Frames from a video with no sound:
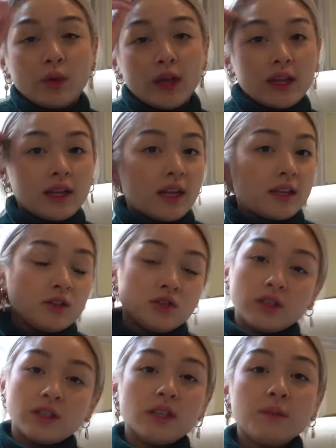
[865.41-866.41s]
win is
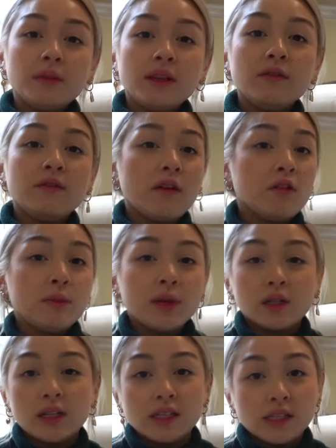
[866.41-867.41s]
just simply follow me
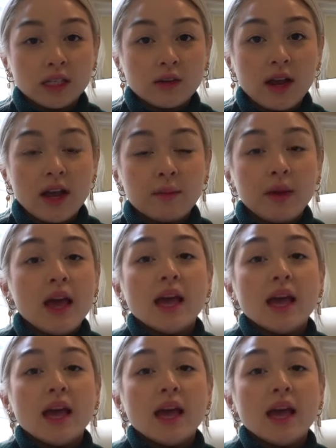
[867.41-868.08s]
on Instagram,